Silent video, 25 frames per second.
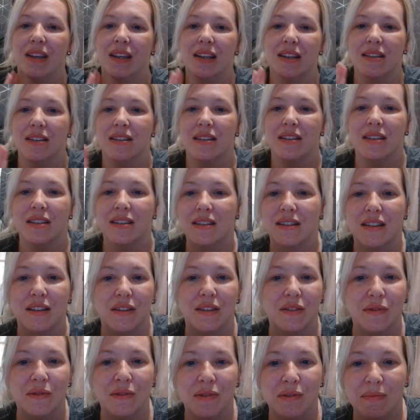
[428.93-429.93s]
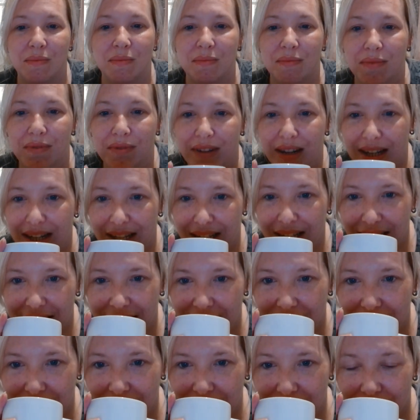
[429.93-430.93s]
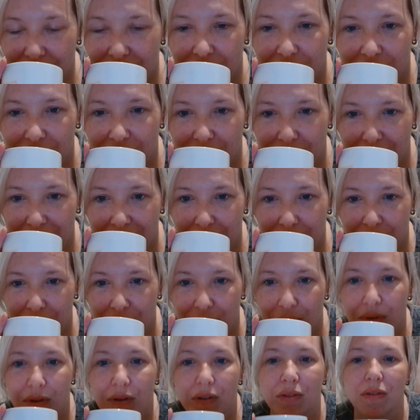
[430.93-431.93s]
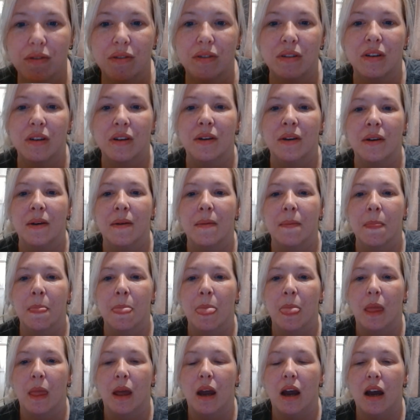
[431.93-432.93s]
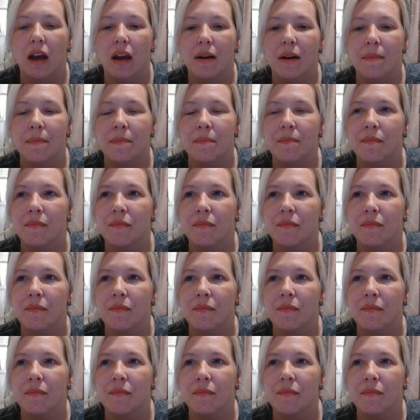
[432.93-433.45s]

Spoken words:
just the norm, really, for a lot of people. Not, I